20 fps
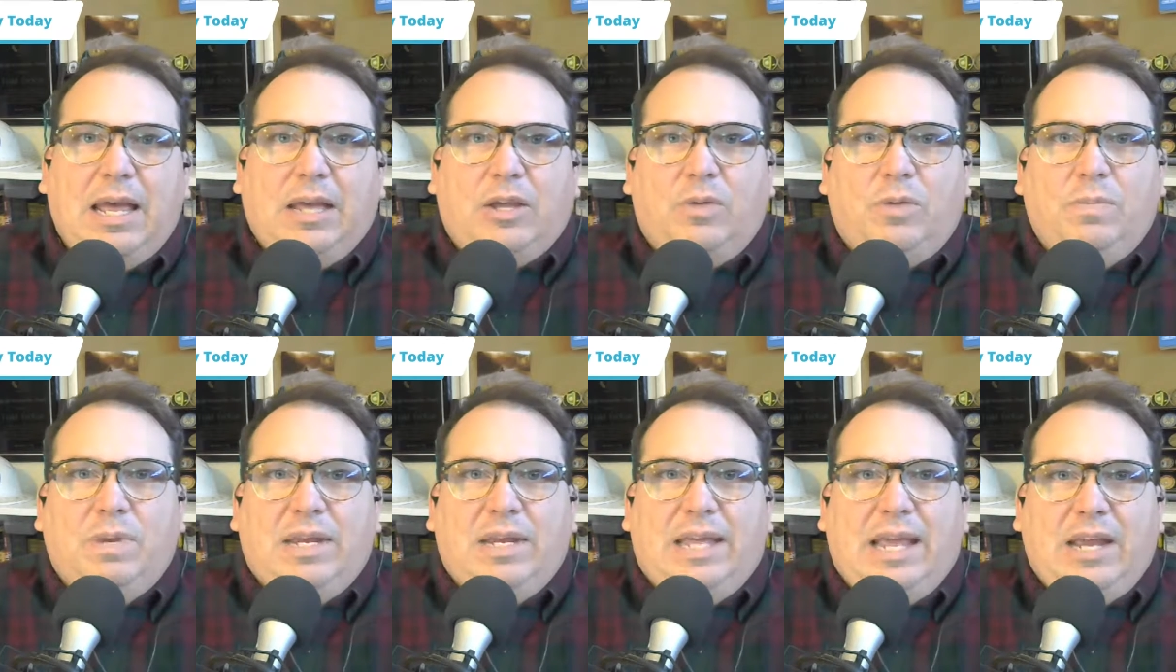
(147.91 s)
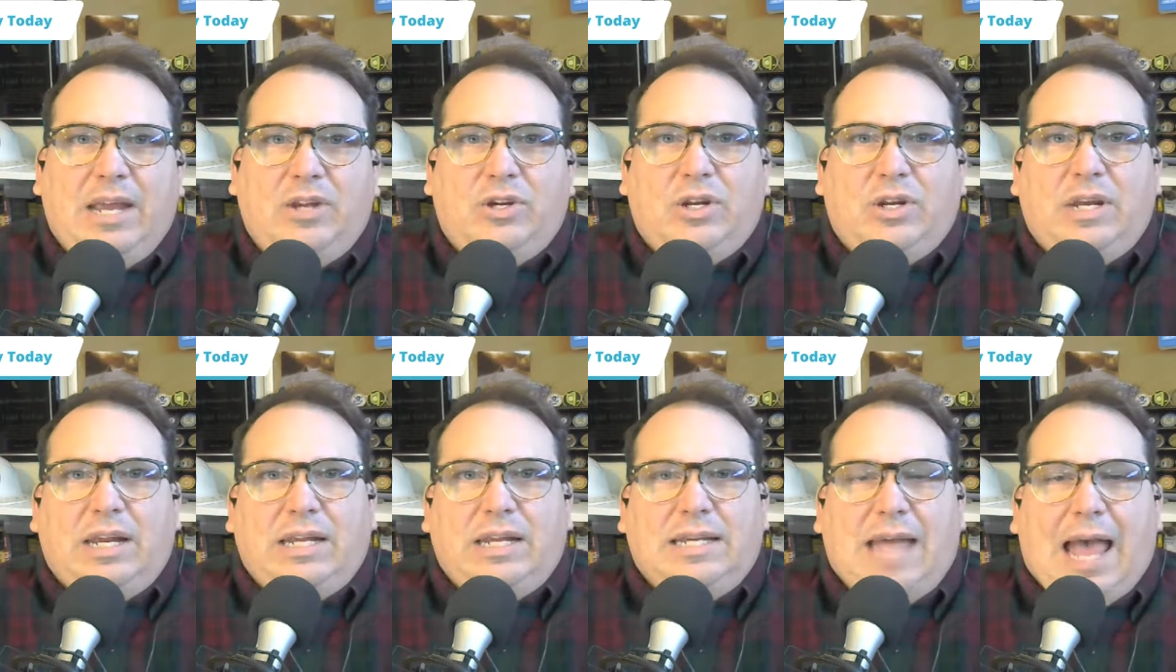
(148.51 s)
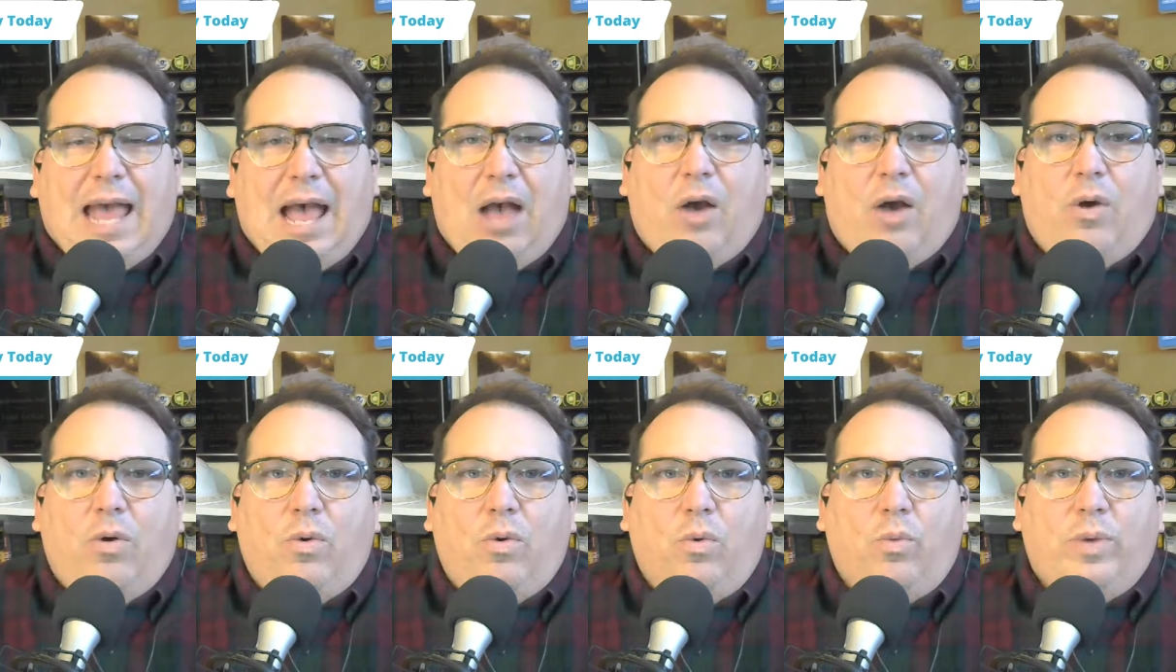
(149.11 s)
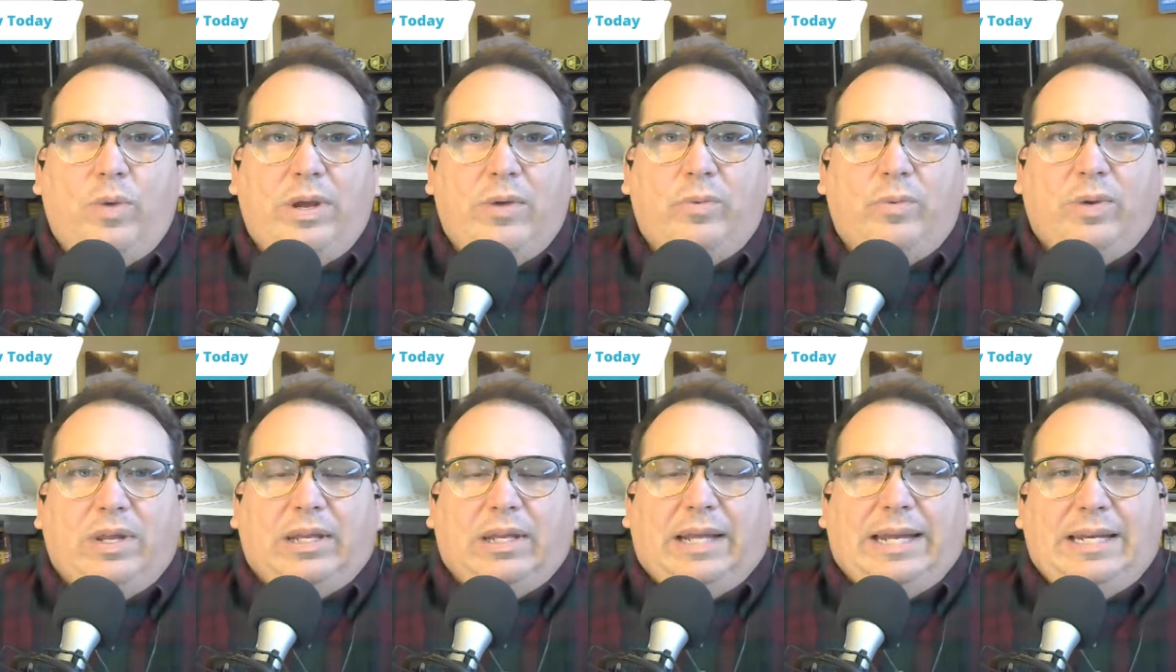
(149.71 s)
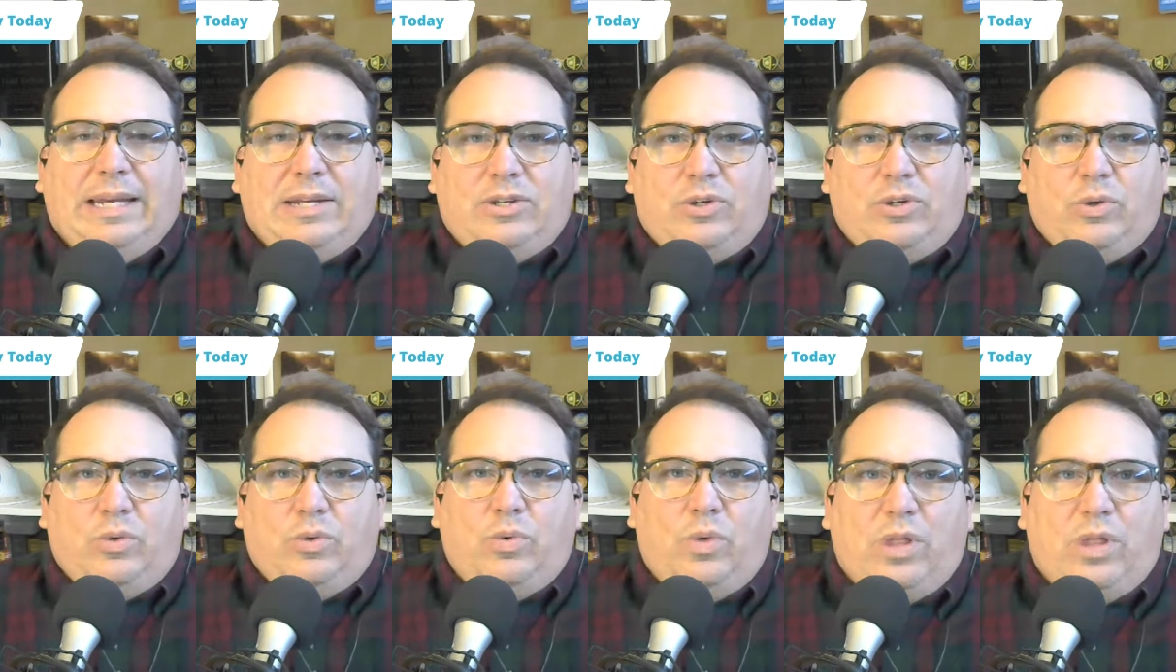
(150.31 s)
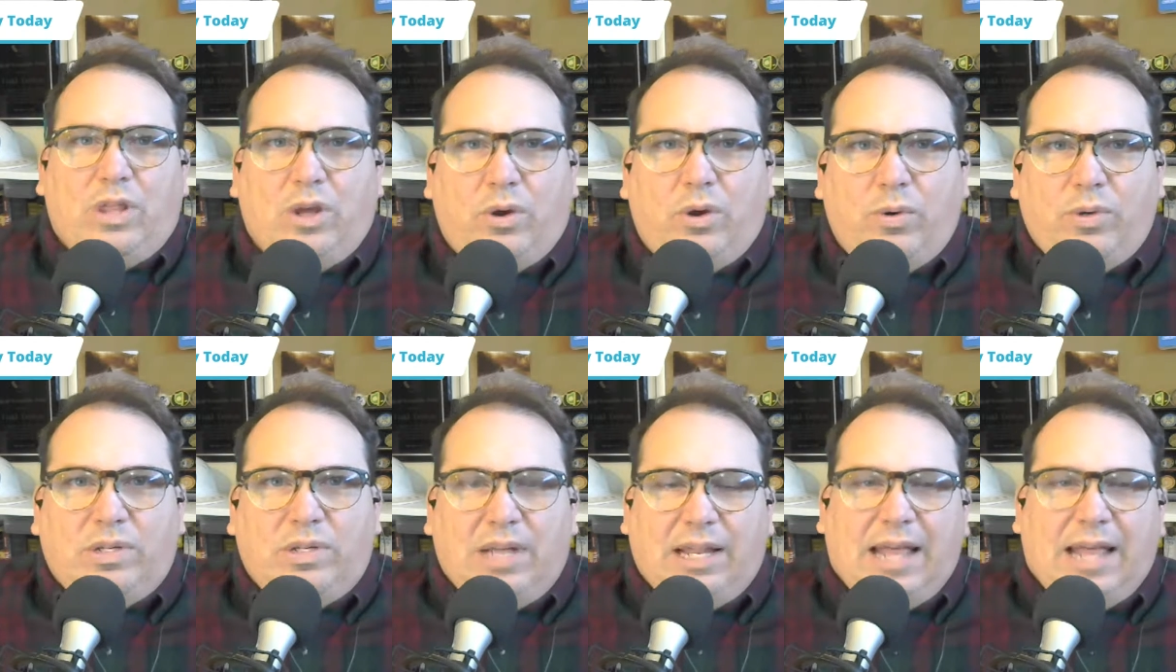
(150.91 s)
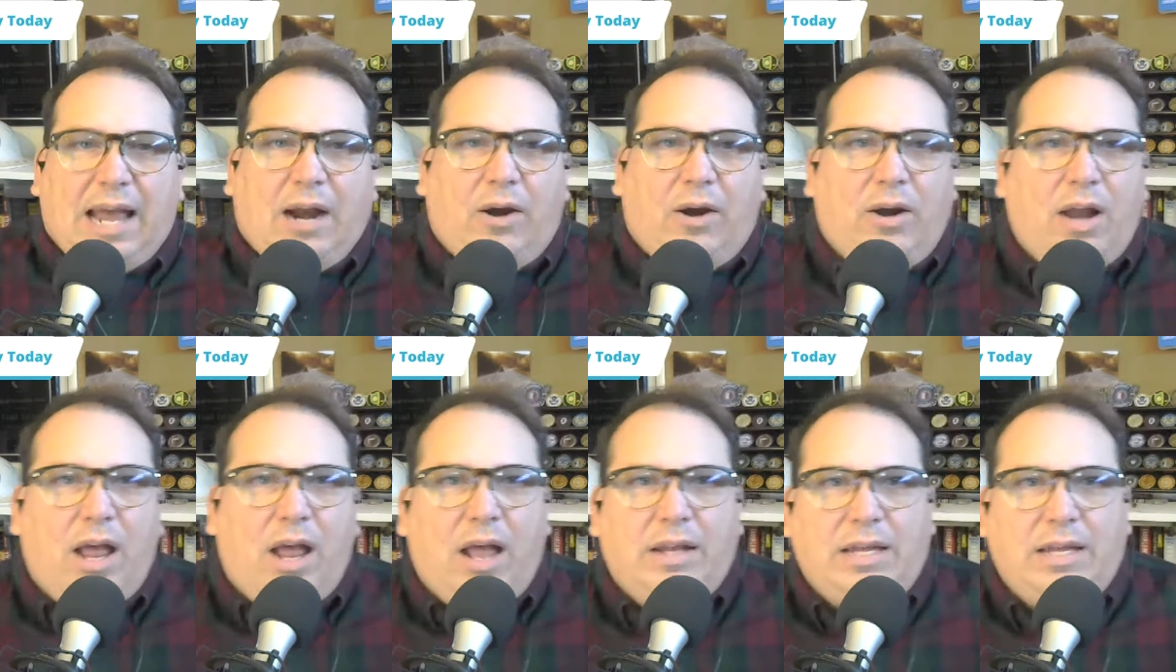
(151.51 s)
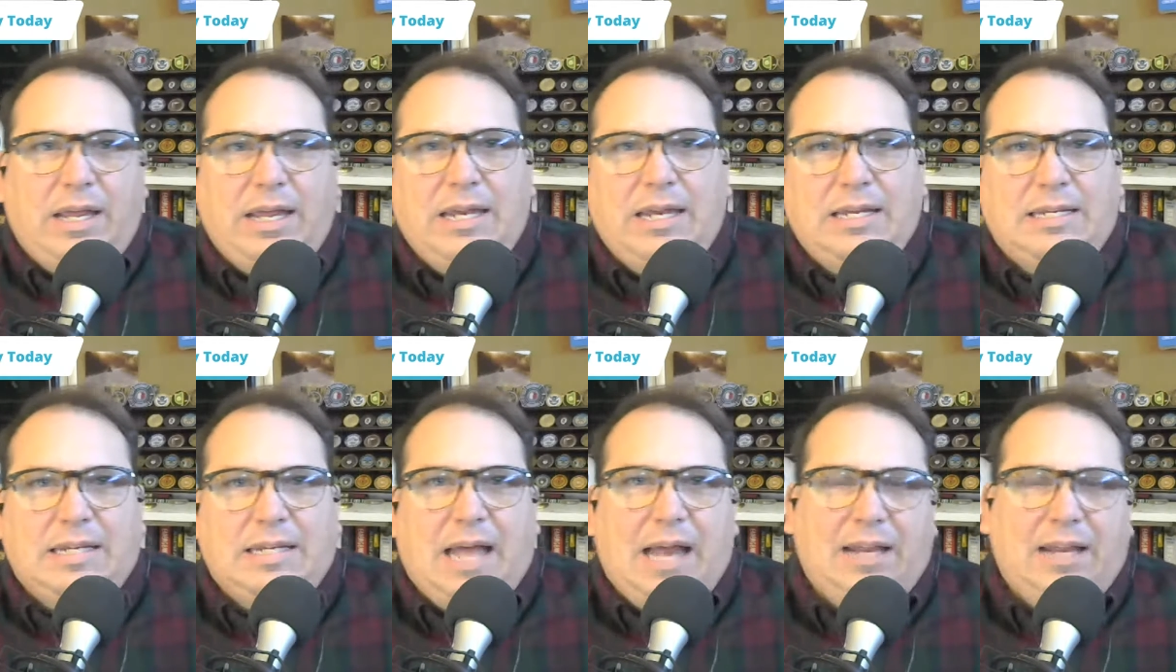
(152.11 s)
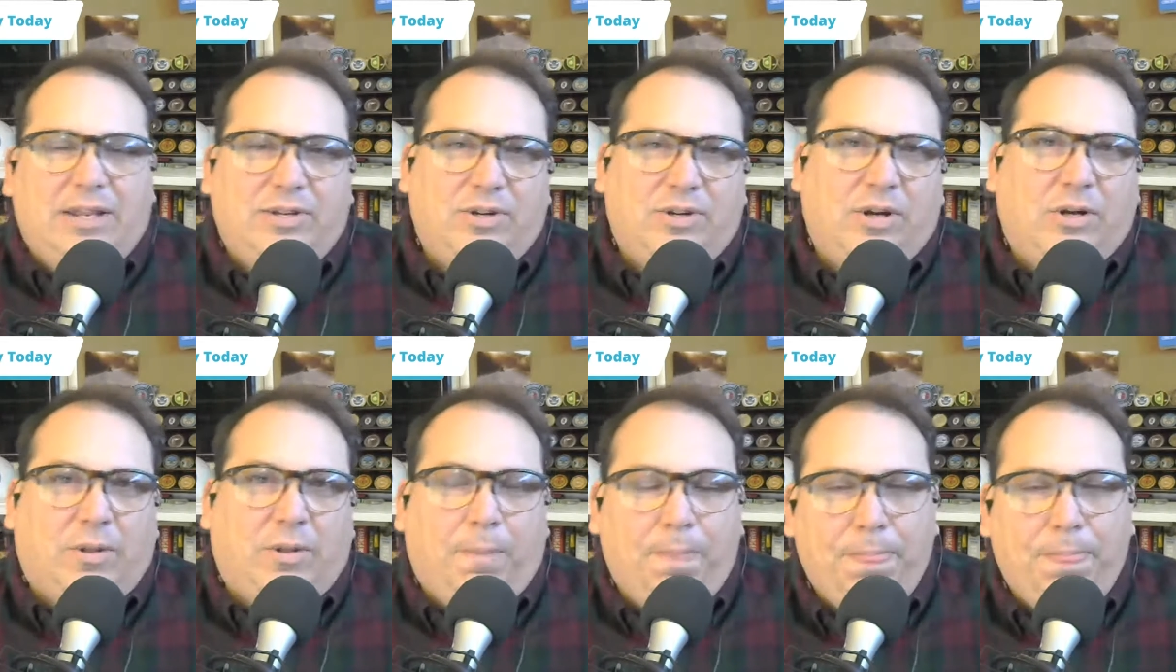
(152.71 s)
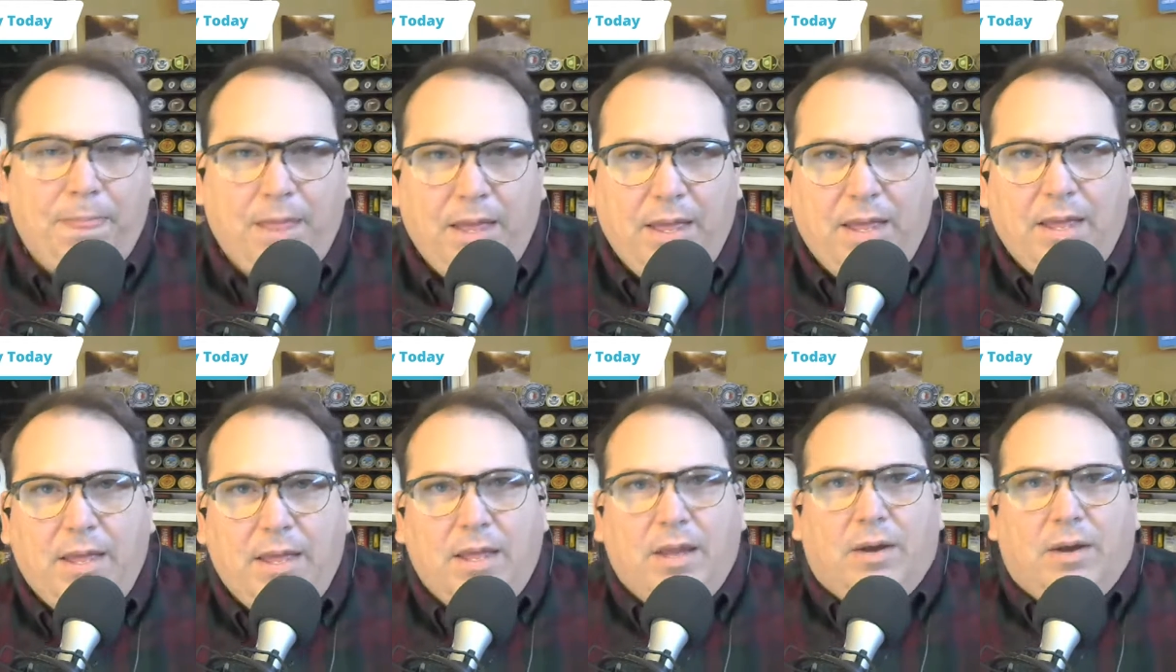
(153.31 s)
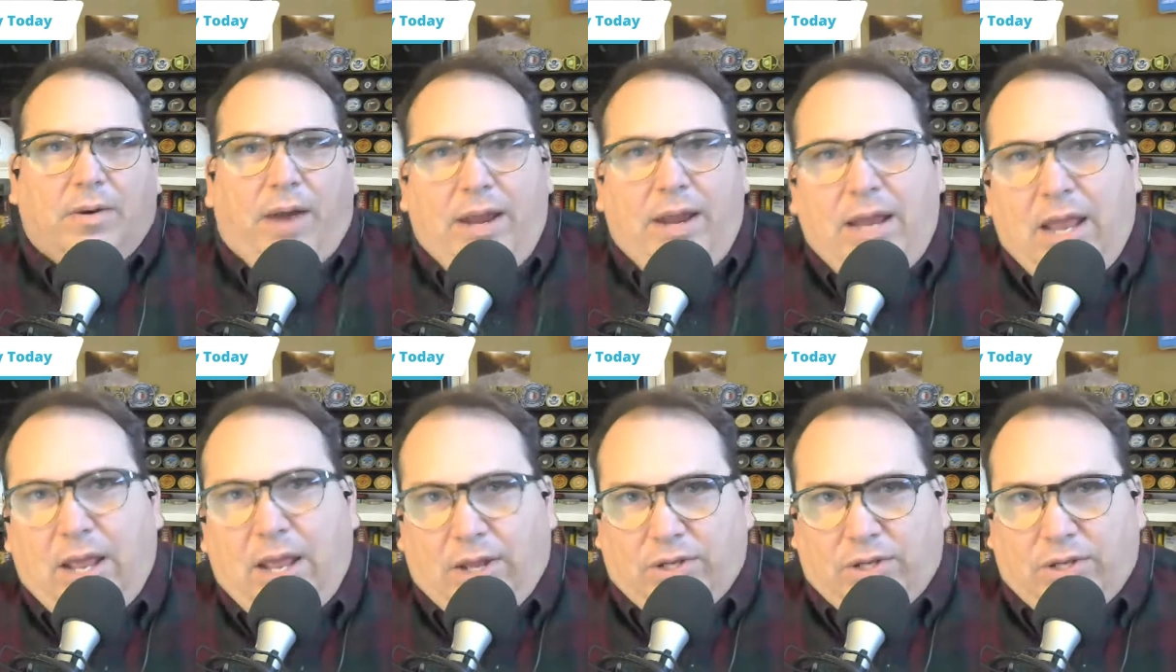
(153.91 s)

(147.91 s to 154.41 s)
communication is how we relate to those that are not inside the circle, right?